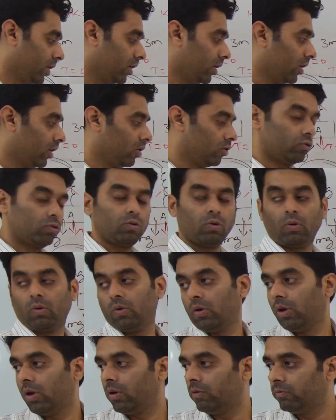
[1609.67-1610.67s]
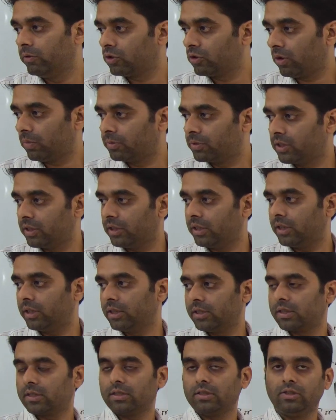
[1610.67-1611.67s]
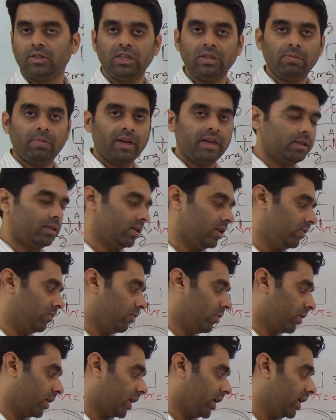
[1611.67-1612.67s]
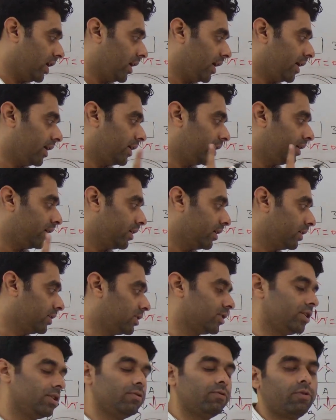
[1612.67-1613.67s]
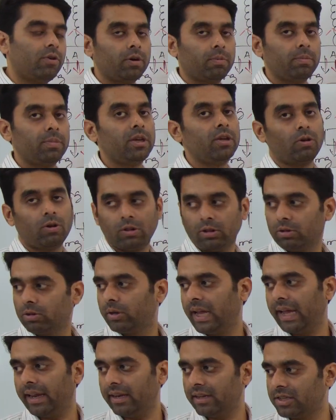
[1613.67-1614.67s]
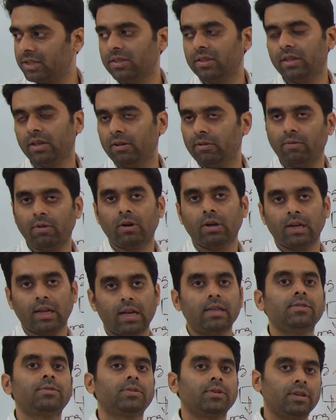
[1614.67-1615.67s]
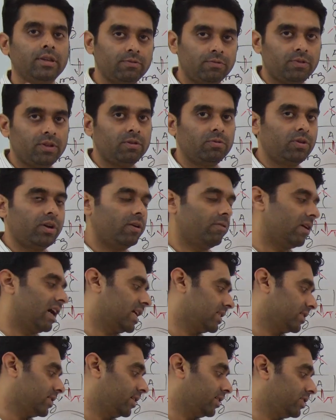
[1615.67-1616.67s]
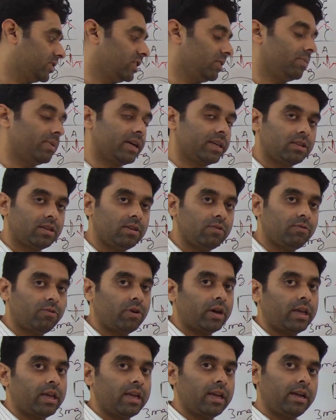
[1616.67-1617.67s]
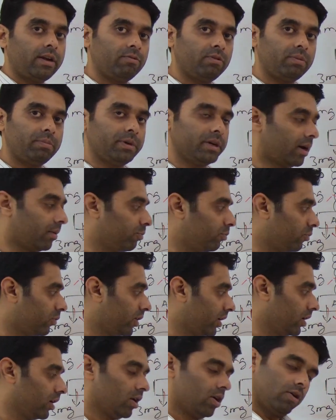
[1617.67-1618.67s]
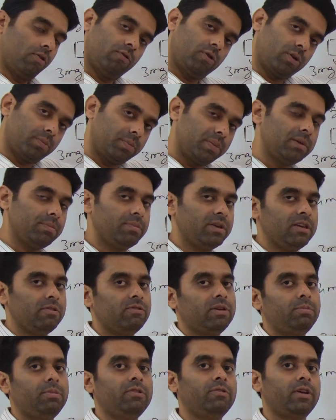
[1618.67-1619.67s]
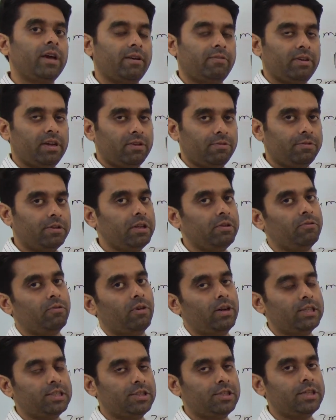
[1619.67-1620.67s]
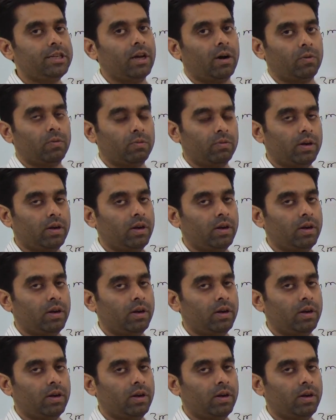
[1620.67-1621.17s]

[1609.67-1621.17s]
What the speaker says: So which option it is? G by 3 for A and G for B. Although direction they have not asked, if they would have asked it, G by 3 for A it will be upward, for B, B will be having a free fall, G downward.